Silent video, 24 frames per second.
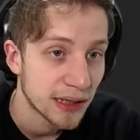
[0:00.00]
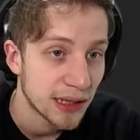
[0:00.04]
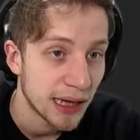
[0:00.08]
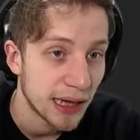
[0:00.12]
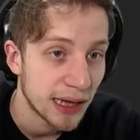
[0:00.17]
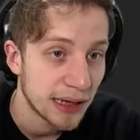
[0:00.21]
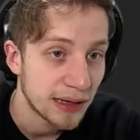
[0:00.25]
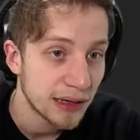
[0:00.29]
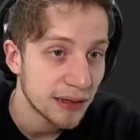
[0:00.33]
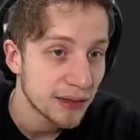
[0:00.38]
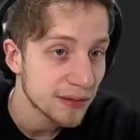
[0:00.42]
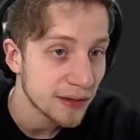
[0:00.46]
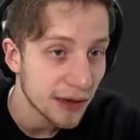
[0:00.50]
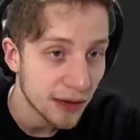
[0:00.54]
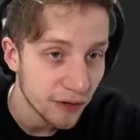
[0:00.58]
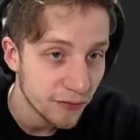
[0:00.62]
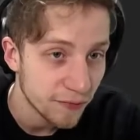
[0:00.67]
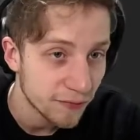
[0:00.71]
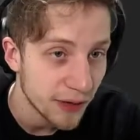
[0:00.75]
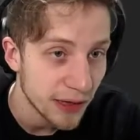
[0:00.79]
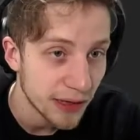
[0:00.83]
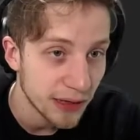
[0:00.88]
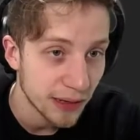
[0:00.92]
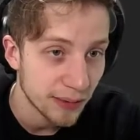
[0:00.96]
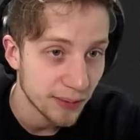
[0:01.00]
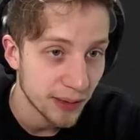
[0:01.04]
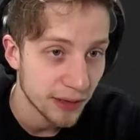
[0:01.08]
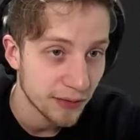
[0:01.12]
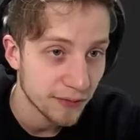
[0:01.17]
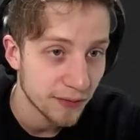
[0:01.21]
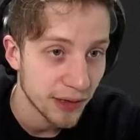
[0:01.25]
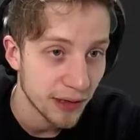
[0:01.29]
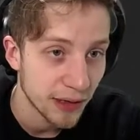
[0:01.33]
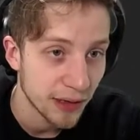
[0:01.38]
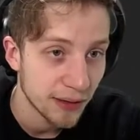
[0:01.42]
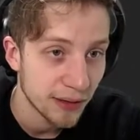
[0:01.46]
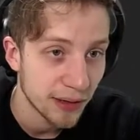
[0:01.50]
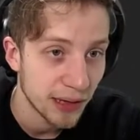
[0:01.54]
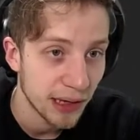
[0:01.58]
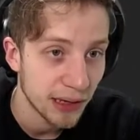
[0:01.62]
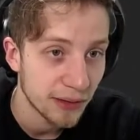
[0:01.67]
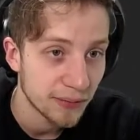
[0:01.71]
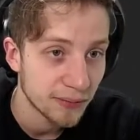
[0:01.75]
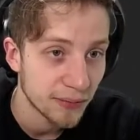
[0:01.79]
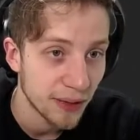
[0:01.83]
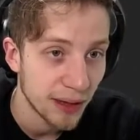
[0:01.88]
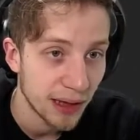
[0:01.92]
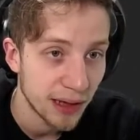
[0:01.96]
And that's kind of fine.
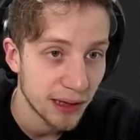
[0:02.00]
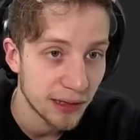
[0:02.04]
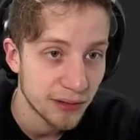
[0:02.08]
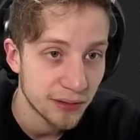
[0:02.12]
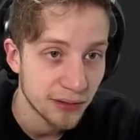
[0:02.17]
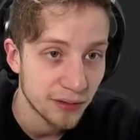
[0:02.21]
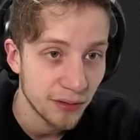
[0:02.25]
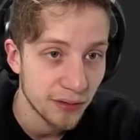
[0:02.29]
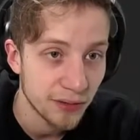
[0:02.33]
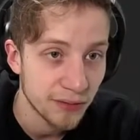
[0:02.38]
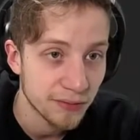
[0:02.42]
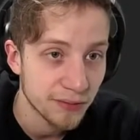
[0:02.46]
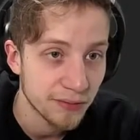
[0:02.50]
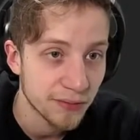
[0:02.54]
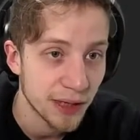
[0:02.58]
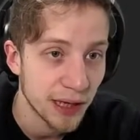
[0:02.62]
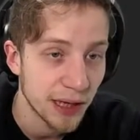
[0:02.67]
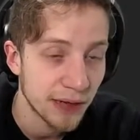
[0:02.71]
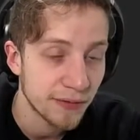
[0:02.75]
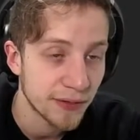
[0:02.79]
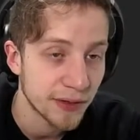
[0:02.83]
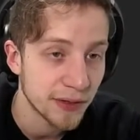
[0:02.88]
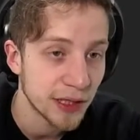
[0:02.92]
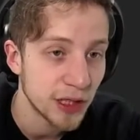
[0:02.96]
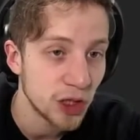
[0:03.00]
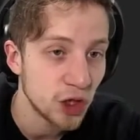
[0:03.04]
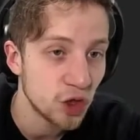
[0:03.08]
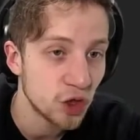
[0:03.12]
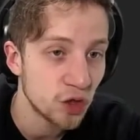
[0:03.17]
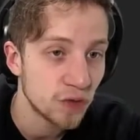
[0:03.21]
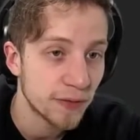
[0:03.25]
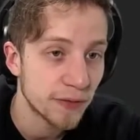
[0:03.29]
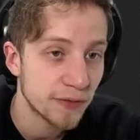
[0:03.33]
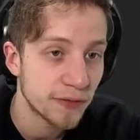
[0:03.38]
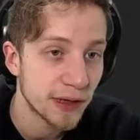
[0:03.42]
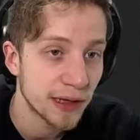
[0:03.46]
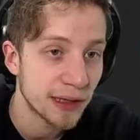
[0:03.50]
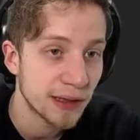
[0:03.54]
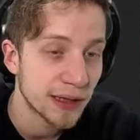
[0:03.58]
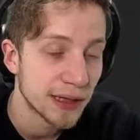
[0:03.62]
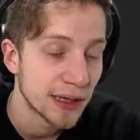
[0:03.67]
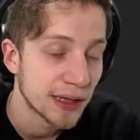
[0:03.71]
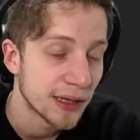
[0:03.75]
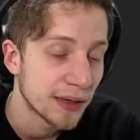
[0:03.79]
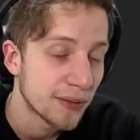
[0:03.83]
I don't have an issue with that.